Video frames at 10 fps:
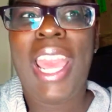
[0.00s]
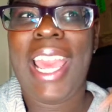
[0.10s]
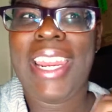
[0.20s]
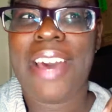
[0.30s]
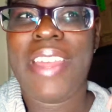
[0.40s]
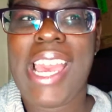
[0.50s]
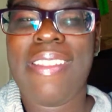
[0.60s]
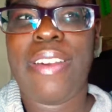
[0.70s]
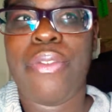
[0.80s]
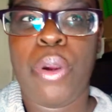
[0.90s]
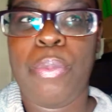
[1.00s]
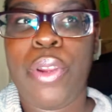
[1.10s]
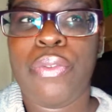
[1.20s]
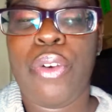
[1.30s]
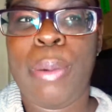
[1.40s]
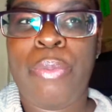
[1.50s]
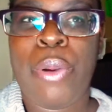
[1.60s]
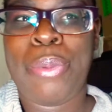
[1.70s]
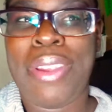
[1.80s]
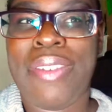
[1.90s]
and now they have like 4.4,
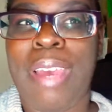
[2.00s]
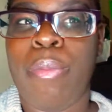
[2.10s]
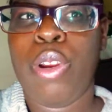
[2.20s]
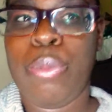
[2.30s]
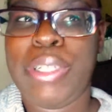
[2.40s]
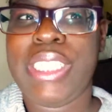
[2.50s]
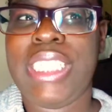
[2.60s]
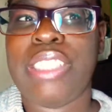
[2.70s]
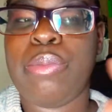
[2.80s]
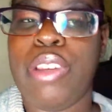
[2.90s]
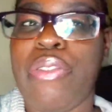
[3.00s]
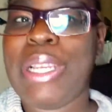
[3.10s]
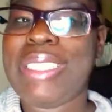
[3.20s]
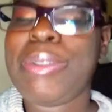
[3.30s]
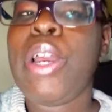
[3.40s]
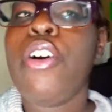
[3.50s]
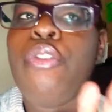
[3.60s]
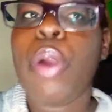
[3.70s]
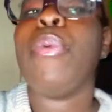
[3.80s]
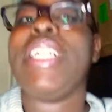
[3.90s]
4.5, 4.6,
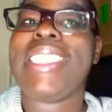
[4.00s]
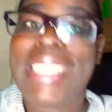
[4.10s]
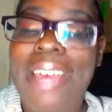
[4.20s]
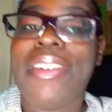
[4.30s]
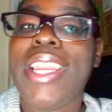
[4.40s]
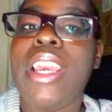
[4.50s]
4.7,